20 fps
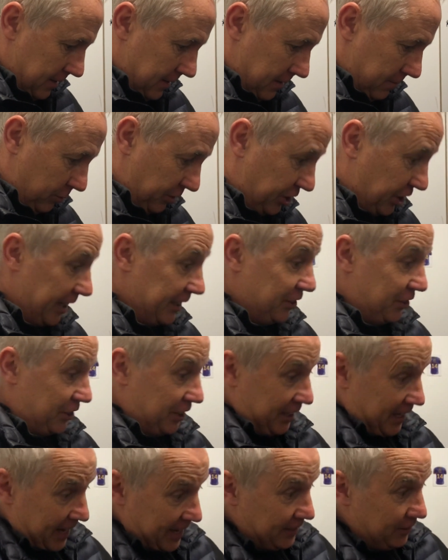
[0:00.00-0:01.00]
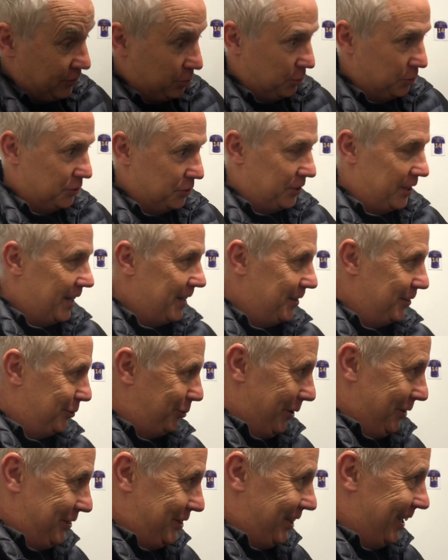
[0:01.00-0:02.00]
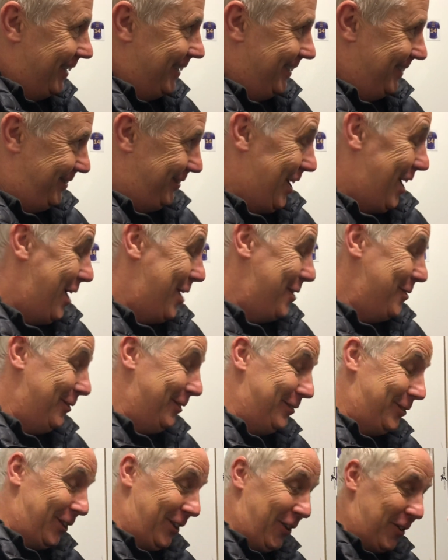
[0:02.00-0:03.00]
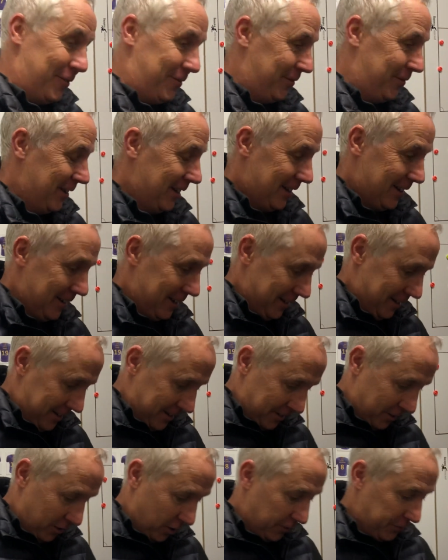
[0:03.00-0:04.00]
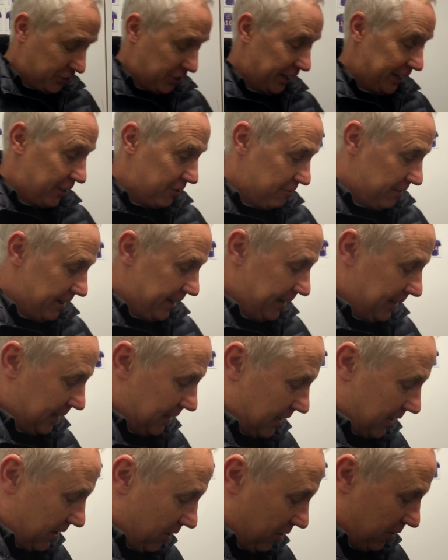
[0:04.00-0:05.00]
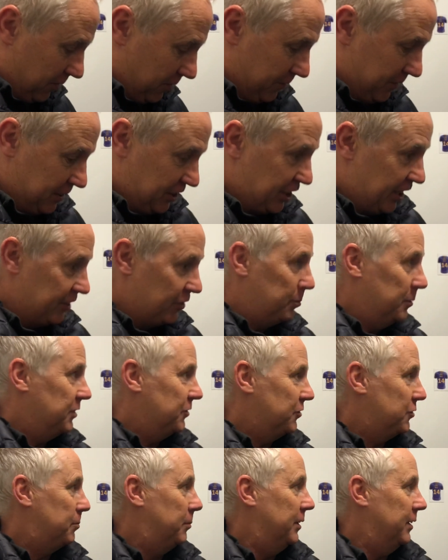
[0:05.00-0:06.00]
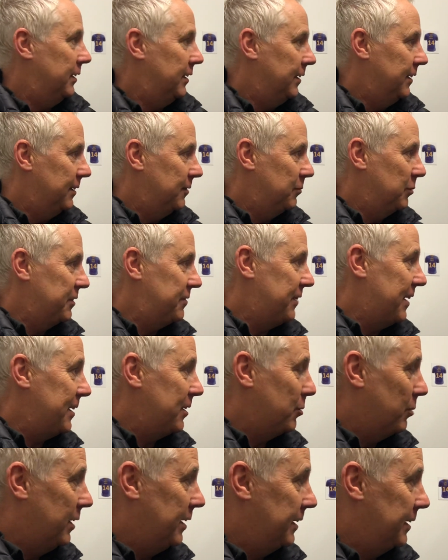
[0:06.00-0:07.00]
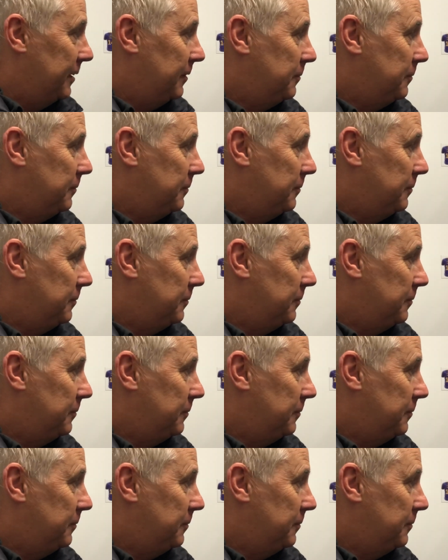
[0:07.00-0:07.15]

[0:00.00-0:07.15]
we changed again towards the end as well. So there's a lot of tinkering and a lot of adjustments, but we found a way.